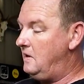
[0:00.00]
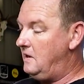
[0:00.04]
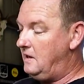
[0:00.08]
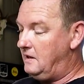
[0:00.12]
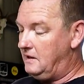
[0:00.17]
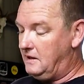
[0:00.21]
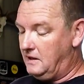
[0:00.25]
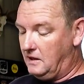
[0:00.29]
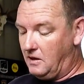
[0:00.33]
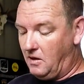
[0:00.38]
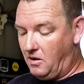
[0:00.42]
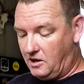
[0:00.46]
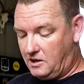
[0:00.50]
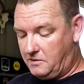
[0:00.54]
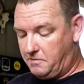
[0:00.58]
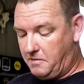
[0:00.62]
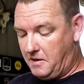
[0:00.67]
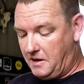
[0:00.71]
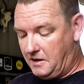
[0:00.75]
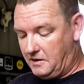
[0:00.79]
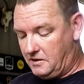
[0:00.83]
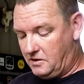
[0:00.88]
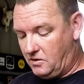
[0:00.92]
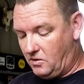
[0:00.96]
little high
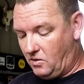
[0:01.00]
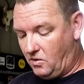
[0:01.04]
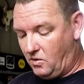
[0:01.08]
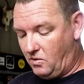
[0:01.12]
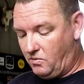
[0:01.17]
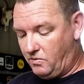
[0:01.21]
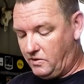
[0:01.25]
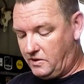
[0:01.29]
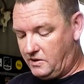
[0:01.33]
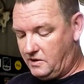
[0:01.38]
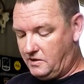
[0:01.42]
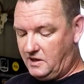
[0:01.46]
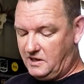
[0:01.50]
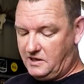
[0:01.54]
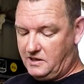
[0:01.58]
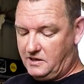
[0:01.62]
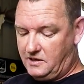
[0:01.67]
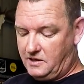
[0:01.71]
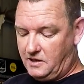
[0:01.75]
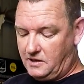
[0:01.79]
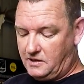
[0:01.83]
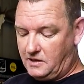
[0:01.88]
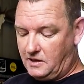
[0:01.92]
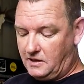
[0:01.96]
speed saw, which this
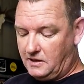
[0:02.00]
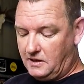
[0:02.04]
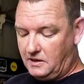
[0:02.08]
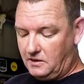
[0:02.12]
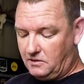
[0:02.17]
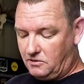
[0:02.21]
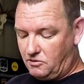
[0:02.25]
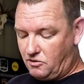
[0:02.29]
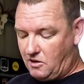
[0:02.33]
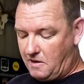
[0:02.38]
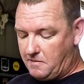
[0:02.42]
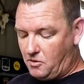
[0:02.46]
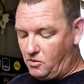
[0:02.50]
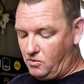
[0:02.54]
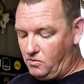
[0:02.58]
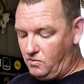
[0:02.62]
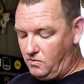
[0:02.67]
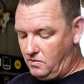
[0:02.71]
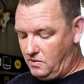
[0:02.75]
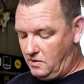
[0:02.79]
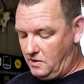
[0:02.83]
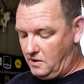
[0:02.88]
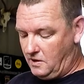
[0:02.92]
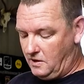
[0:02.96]
is just a little Dremel.
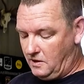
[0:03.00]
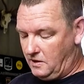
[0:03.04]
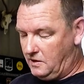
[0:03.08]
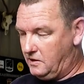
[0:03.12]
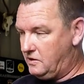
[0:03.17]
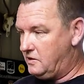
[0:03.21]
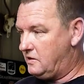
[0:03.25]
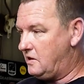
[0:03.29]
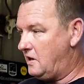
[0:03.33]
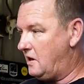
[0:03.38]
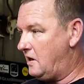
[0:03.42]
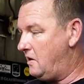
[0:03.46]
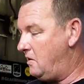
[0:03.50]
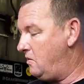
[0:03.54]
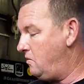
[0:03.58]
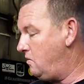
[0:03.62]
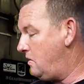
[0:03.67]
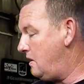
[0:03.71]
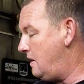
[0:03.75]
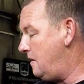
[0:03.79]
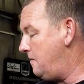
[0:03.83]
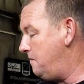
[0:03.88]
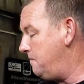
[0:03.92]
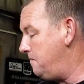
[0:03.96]

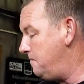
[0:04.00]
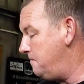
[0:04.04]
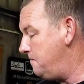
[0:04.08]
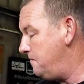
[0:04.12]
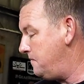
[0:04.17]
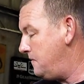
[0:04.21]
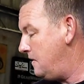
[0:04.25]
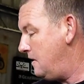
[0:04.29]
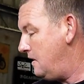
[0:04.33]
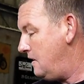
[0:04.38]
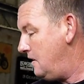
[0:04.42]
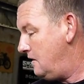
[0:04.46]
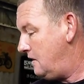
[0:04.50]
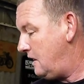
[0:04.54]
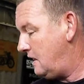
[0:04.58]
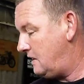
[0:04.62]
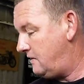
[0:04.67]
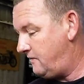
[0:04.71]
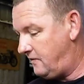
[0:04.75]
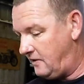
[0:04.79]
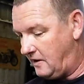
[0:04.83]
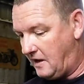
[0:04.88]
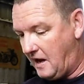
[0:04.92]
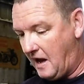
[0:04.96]
So that's
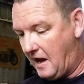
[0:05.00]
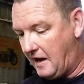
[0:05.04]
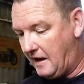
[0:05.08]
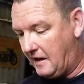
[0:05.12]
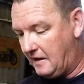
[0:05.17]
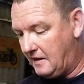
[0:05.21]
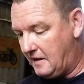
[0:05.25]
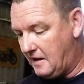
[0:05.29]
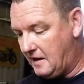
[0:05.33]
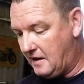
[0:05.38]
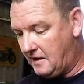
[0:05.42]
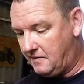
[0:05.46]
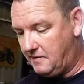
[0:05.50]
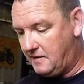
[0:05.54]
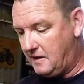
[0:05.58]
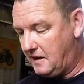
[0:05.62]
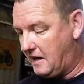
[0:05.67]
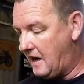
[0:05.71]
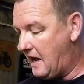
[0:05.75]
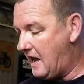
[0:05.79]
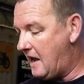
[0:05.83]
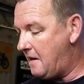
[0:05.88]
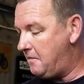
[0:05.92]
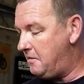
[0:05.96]
for cutting the
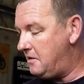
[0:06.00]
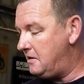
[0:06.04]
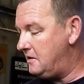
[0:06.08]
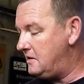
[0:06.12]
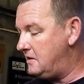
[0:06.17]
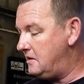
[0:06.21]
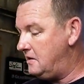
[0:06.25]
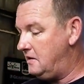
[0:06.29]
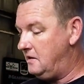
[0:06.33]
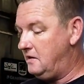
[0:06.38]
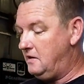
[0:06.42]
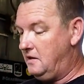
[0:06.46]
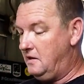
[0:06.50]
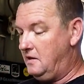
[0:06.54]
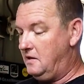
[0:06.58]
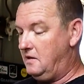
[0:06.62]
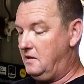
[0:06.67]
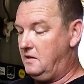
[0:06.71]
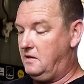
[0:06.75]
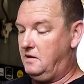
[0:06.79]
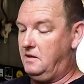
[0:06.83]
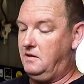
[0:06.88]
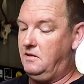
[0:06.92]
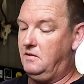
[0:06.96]
carbons.
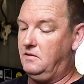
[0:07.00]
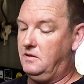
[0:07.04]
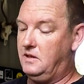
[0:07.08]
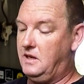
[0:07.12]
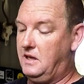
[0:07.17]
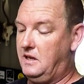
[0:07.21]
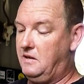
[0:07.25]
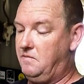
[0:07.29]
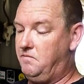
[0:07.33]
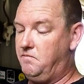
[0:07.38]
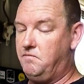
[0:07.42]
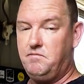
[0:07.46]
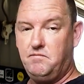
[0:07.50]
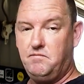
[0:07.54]
You'll need